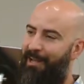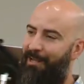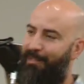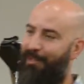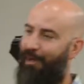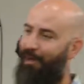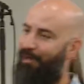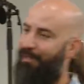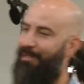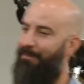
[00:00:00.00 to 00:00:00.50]

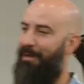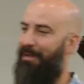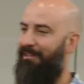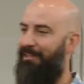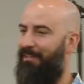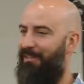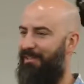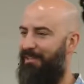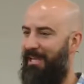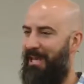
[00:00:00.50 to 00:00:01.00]
talks about
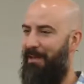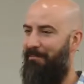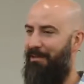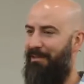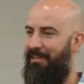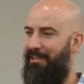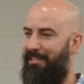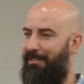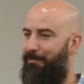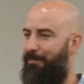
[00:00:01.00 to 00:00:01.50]
the
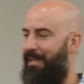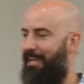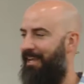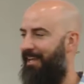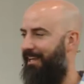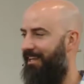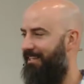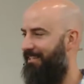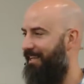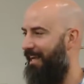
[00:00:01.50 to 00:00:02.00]
Sabbath as
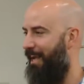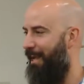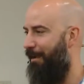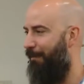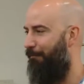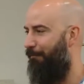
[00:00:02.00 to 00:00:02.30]
being a day